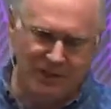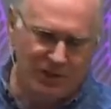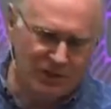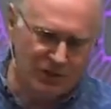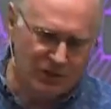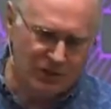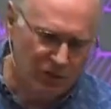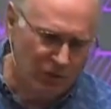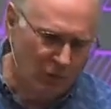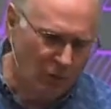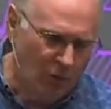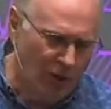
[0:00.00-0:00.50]

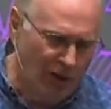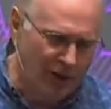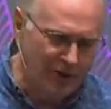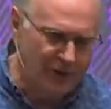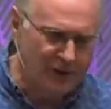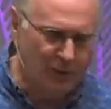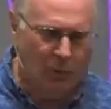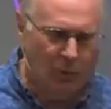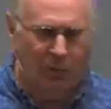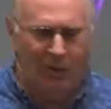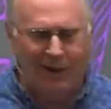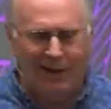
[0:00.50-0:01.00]
turned water
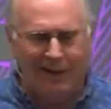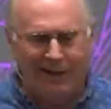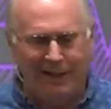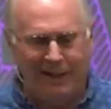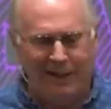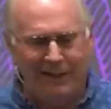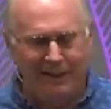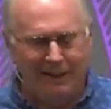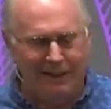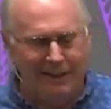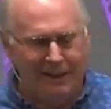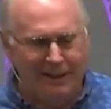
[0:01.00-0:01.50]
into
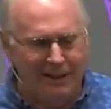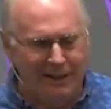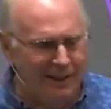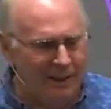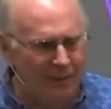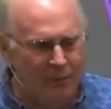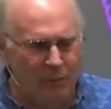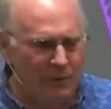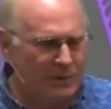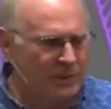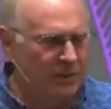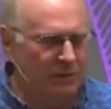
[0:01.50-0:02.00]
wine, it wasn't